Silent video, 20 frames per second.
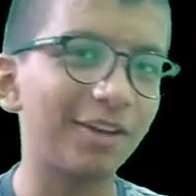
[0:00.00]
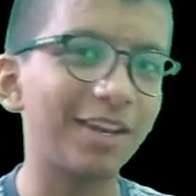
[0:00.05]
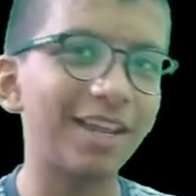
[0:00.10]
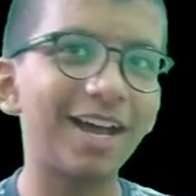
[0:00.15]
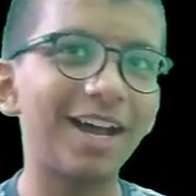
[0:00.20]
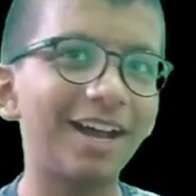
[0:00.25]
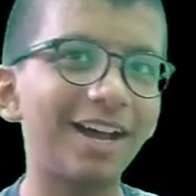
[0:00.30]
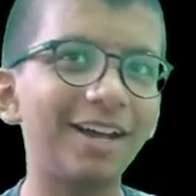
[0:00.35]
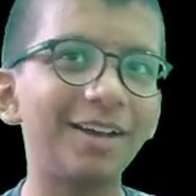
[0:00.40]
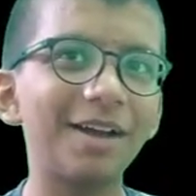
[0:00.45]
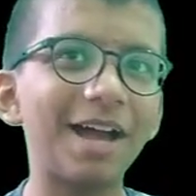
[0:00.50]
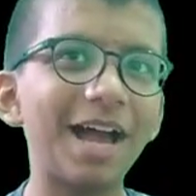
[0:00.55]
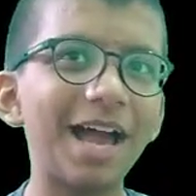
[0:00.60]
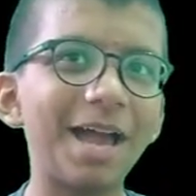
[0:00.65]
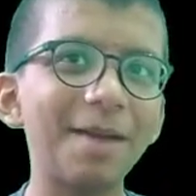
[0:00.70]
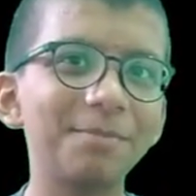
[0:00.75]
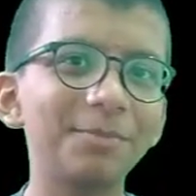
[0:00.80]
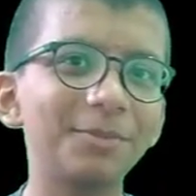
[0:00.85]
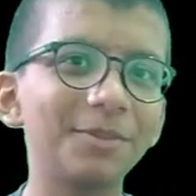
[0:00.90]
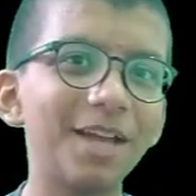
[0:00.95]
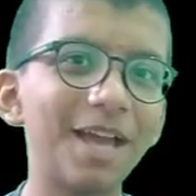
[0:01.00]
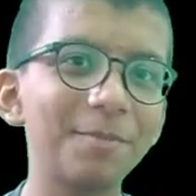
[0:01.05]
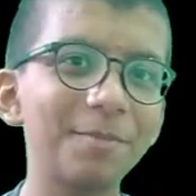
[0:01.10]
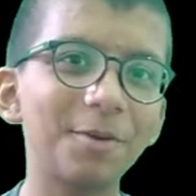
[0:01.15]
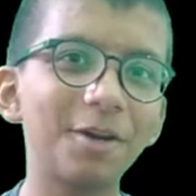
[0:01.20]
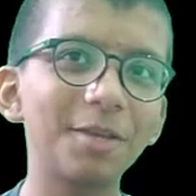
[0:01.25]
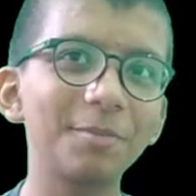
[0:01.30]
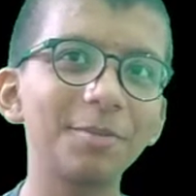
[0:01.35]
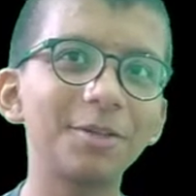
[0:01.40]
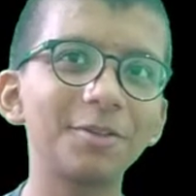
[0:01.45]
I'm
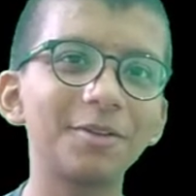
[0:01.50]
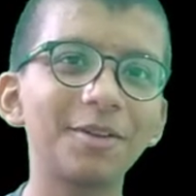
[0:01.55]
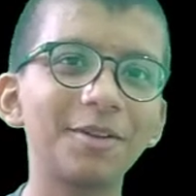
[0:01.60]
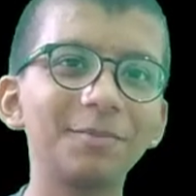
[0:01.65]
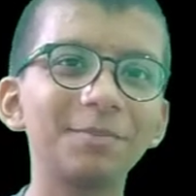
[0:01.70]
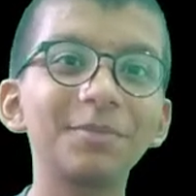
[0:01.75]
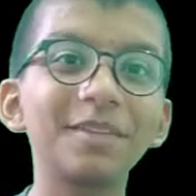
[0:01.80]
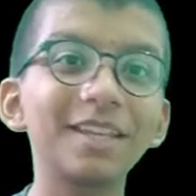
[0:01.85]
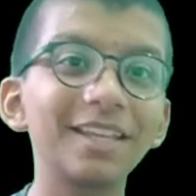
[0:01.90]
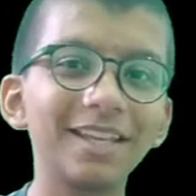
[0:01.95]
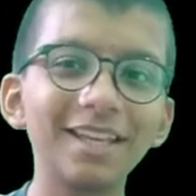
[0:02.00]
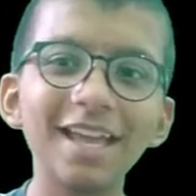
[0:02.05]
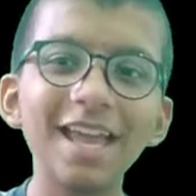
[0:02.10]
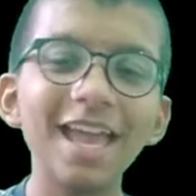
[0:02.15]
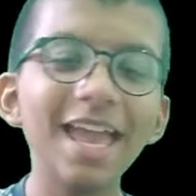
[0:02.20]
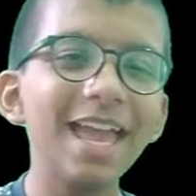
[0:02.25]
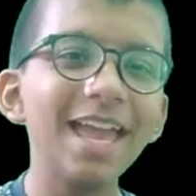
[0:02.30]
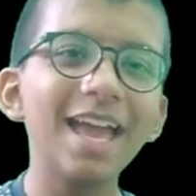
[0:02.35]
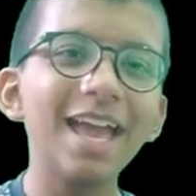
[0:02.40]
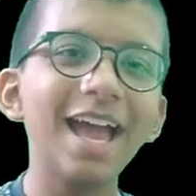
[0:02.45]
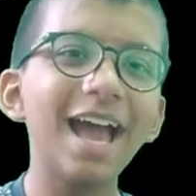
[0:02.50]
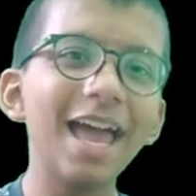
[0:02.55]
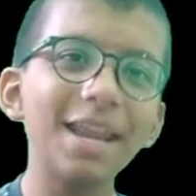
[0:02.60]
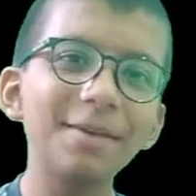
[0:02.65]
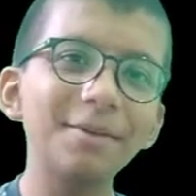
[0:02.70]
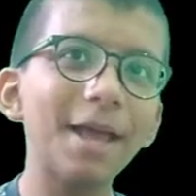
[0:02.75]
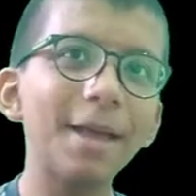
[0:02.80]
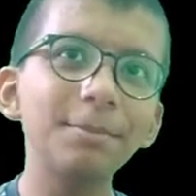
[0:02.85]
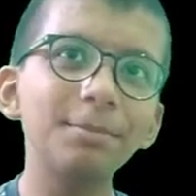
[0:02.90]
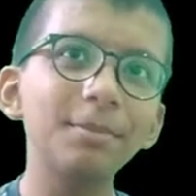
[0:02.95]
not able to,
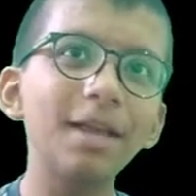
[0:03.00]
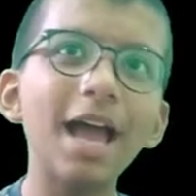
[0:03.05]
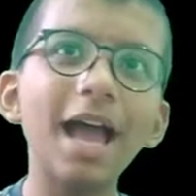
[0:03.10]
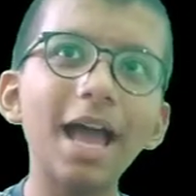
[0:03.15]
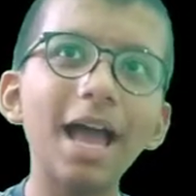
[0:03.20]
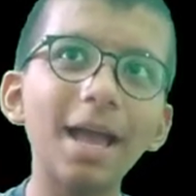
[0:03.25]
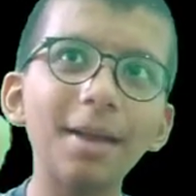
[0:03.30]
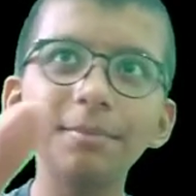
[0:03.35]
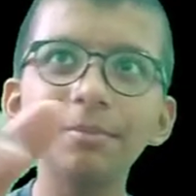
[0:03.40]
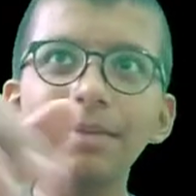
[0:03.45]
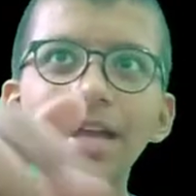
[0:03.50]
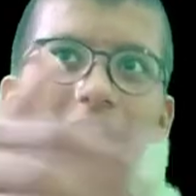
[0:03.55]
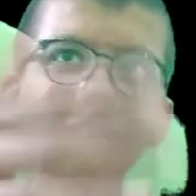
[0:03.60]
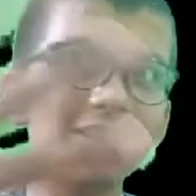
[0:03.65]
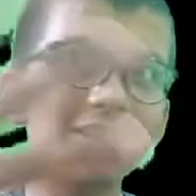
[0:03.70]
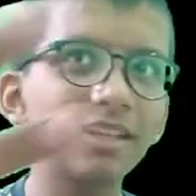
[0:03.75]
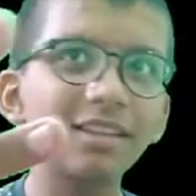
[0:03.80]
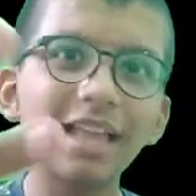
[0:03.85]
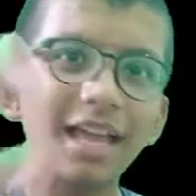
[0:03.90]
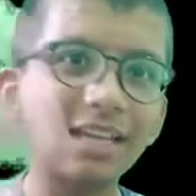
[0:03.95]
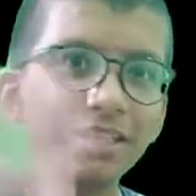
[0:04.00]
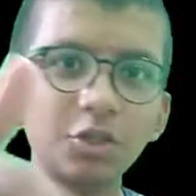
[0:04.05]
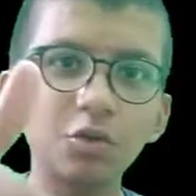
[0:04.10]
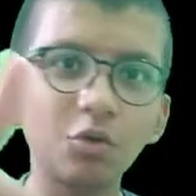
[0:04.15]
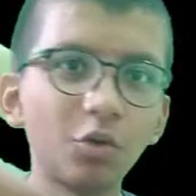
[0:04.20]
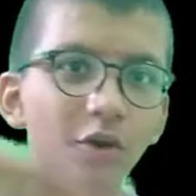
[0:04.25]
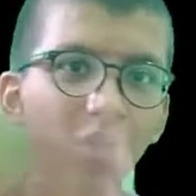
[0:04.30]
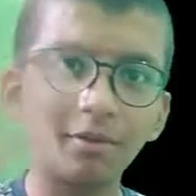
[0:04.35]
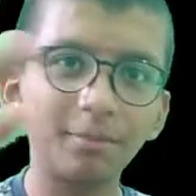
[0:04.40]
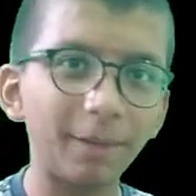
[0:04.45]
and I think that you
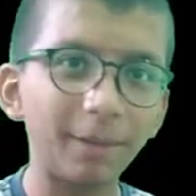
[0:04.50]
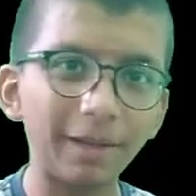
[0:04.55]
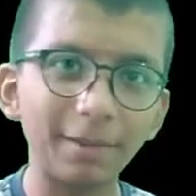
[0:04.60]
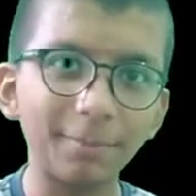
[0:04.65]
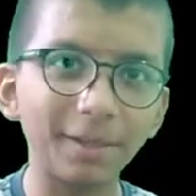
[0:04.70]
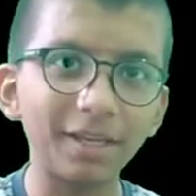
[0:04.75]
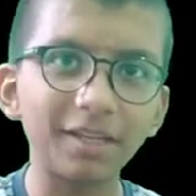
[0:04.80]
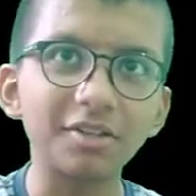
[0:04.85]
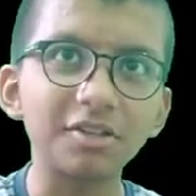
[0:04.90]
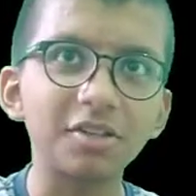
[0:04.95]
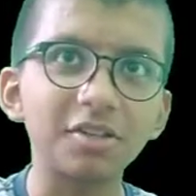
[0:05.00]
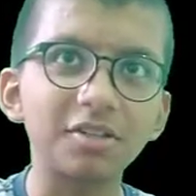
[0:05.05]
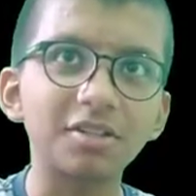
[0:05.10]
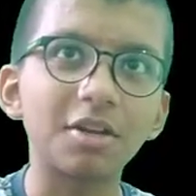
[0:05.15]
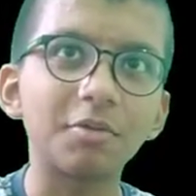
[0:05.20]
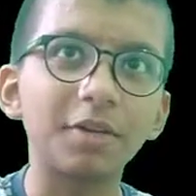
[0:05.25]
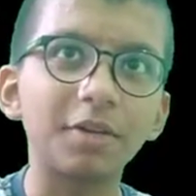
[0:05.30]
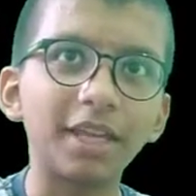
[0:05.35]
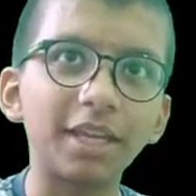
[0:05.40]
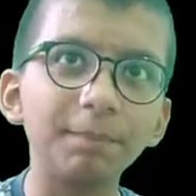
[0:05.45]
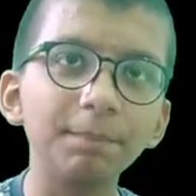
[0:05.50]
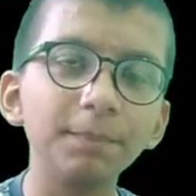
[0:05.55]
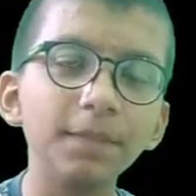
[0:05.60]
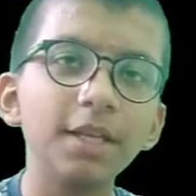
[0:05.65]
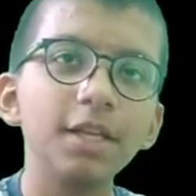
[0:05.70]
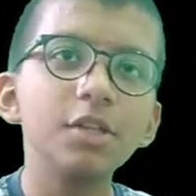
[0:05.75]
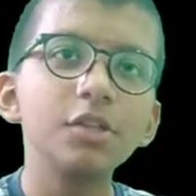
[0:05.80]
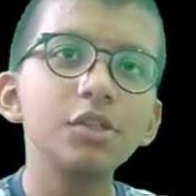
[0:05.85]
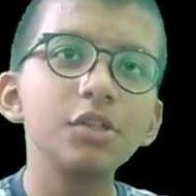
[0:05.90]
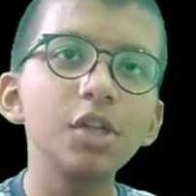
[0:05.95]
are beginner just now again.
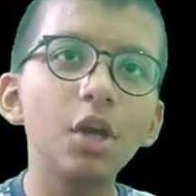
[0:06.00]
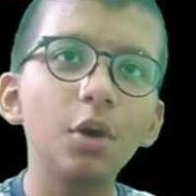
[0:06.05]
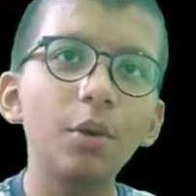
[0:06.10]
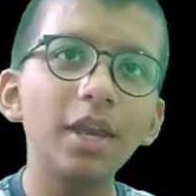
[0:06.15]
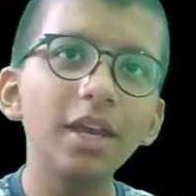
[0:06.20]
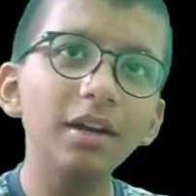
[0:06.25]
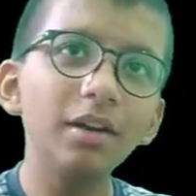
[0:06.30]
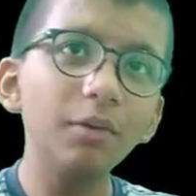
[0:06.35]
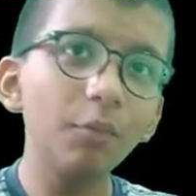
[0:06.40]
So here